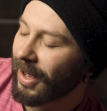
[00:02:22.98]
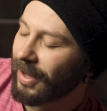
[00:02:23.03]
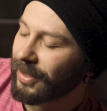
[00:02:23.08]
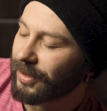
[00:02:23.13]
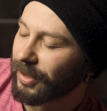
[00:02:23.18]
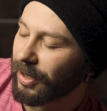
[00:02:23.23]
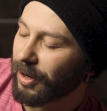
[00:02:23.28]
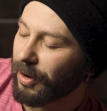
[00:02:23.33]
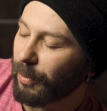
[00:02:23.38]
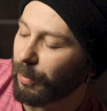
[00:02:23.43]

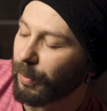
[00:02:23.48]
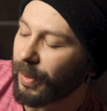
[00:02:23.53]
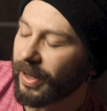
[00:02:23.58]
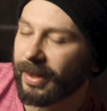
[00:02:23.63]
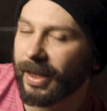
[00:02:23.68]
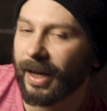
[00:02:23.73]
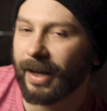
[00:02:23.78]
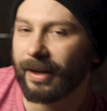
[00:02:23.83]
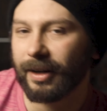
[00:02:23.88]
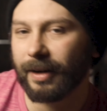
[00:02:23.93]
So
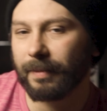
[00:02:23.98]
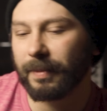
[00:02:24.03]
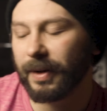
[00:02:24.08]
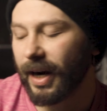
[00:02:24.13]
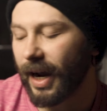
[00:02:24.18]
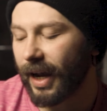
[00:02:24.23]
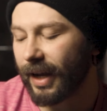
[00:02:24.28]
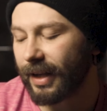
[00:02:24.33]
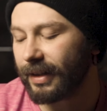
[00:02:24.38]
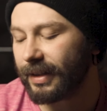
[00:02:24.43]
with that
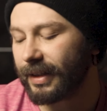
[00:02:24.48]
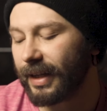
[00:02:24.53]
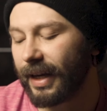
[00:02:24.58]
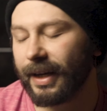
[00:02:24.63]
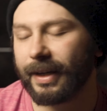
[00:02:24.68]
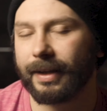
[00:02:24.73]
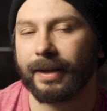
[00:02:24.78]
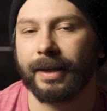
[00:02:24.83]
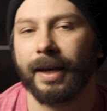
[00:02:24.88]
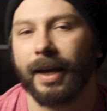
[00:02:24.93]
number, I can
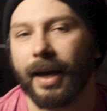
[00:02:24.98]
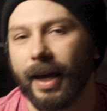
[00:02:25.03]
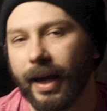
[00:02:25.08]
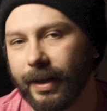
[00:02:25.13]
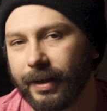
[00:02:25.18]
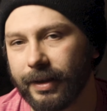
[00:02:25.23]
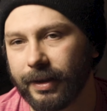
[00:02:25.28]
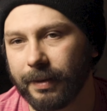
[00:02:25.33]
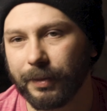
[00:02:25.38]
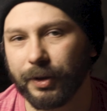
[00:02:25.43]
take
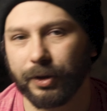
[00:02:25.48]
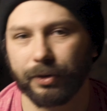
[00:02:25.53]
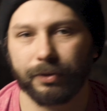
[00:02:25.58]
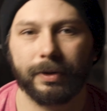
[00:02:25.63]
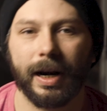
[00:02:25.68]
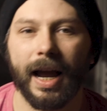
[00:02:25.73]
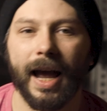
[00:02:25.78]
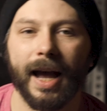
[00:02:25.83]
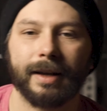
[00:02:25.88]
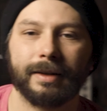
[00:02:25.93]
and
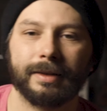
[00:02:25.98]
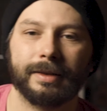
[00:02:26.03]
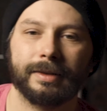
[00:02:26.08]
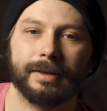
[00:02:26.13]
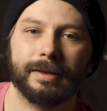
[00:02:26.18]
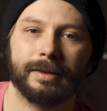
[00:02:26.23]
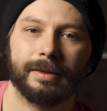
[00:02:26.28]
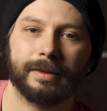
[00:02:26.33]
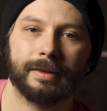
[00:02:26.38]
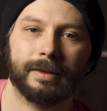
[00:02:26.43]

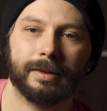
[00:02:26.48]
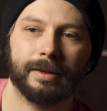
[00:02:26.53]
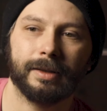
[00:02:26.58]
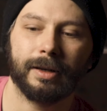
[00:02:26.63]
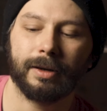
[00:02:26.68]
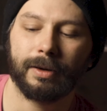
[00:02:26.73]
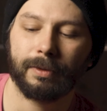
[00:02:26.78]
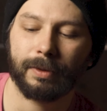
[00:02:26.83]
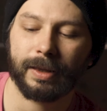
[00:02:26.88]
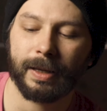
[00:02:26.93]
subtract,
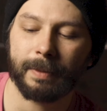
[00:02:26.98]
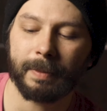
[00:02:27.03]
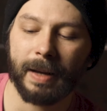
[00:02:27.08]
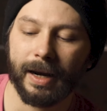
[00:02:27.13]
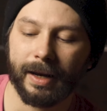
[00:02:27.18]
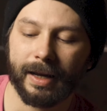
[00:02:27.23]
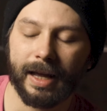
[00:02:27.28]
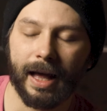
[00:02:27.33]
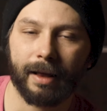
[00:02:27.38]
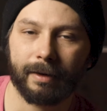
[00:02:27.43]
the
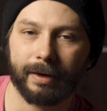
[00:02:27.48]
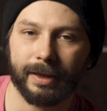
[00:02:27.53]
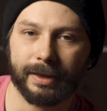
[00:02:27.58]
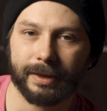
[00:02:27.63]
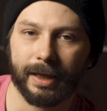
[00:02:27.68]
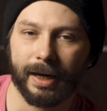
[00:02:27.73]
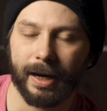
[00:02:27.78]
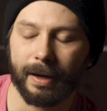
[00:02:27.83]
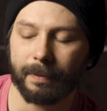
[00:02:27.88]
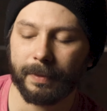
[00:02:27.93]
amount of
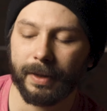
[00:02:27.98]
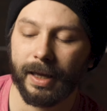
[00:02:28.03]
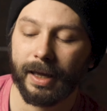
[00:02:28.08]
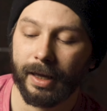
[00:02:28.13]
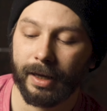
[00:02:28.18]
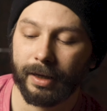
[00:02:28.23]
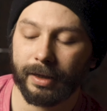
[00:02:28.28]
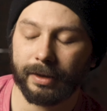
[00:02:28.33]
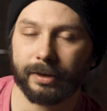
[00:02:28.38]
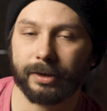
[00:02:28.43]
calories that I'm
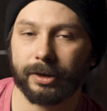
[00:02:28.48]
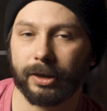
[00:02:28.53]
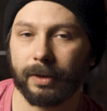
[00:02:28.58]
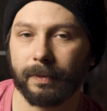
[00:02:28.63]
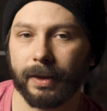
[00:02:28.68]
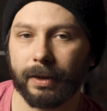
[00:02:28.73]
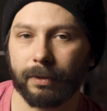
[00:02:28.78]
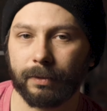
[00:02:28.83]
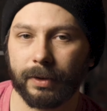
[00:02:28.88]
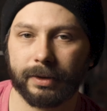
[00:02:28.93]

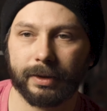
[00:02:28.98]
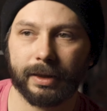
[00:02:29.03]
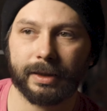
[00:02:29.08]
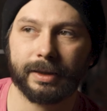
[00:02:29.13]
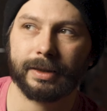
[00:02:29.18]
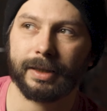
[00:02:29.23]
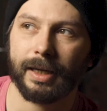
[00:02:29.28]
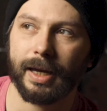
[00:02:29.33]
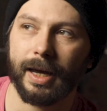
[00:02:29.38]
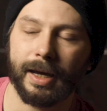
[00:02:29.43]
consuming, which
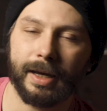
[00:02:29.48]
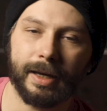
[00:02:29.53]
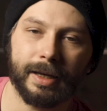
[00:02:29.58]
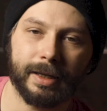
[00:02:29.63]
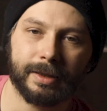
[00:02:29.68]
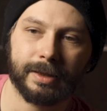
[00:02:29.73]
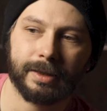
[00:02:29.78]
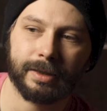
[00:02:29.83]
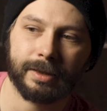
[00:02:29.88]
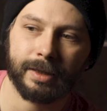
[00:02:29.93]
let's say
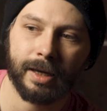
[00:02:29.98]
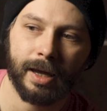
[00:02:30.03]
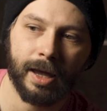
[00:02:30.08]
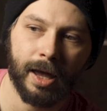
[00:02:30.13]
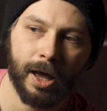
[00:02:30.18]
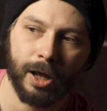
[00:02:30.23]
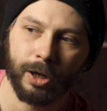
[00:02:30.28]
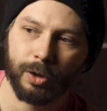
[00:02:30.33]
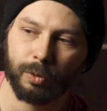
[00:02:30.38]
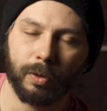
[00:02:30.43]
it's
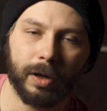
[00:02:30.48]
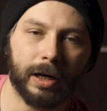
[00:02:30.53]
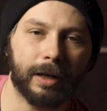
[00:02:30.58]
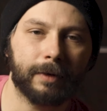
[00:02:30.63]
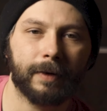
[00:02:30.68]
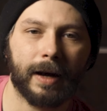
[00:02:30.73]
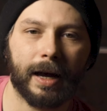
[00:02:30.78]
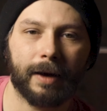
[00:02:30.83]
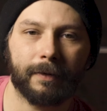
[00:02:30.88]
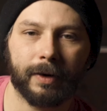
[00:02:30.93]

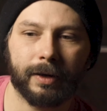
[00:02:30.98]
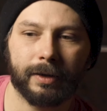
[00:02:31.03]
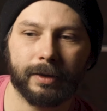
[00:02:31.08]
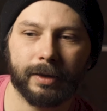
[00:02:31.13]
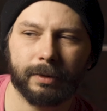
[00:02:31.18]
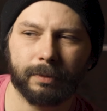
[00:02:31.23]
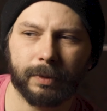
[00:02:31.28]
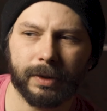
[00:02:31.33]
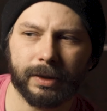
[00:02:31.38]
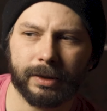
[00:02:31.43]

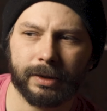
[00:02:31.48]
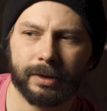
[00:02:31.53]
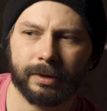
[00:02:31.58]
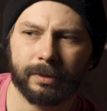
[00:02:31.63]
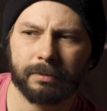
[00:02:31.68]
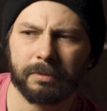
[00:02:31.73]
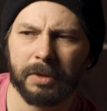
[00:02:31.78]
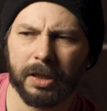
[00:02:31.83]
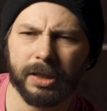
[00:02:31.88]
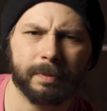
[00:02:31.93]
2,500,
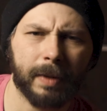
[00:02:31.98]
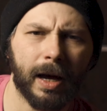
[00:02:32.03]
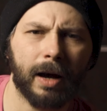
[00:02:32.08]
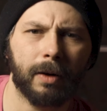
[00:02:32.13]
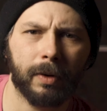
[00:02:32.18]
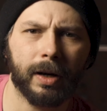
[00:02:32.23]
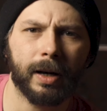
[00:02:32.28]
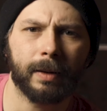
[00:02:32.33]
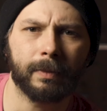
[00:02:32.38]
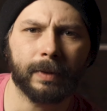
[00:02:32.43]
which is
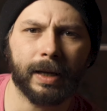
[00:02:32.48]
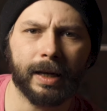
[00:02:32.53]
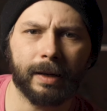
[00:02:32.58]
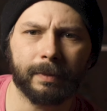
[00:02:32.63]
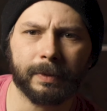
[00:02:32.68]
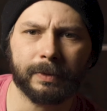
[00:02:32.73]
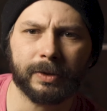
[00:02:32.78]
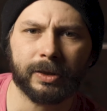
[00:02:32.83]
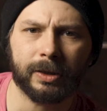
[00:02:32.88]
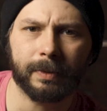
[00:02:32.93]
about what I
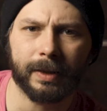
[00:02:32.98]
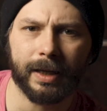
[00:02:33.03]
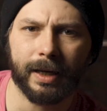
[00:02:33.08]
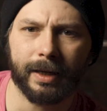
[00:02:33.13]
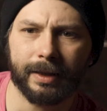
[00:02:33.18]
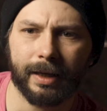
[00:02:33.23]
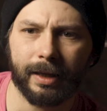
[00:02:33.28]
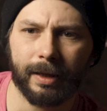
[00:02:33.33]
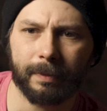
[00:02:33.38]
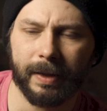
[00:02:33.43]
am consuming
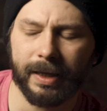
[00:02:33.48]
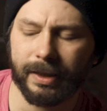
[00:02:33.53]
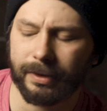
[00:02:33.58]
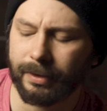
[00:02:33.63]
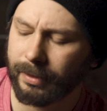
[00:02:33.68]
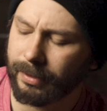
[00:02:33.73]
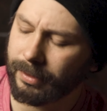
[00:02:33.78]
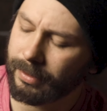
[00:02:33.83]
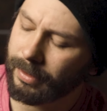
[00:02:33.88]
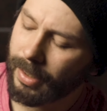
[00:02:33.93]
on a daily
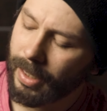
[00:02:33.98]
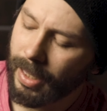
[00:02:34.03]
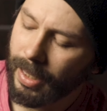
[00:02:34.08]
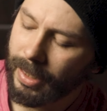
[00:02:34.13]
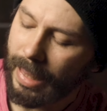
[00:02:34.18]
basis.